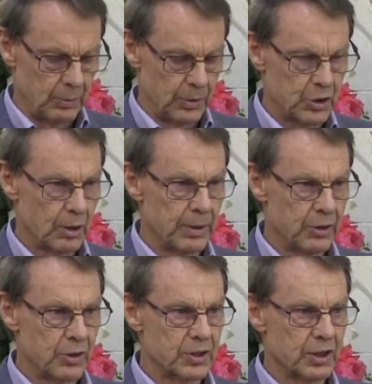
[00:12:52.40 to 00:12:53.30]
We shall be
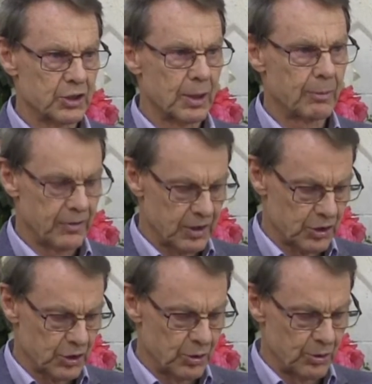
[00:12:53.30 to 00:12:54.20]
addressing some of these
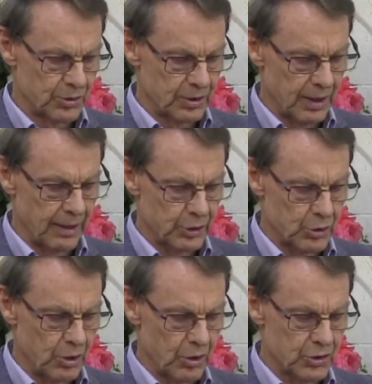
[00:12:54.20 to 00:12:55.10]
issues after
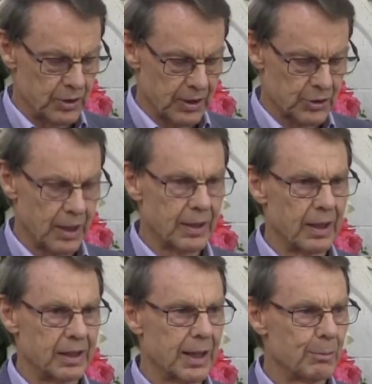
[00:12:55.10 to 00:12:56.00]
church next
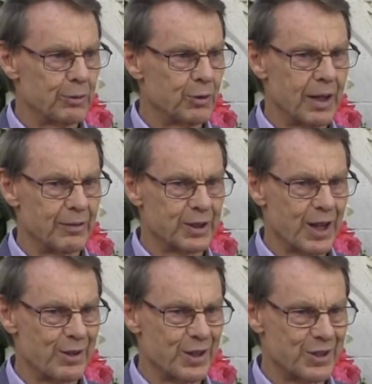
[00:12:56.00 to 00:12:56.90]
Sunday. Come if you have the
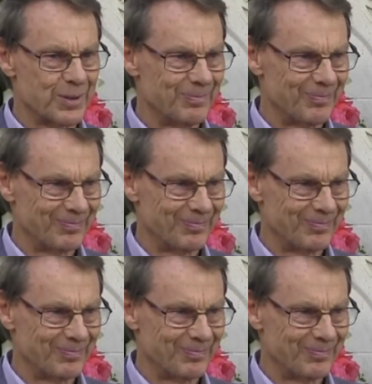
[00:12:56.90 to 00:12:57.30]
courage.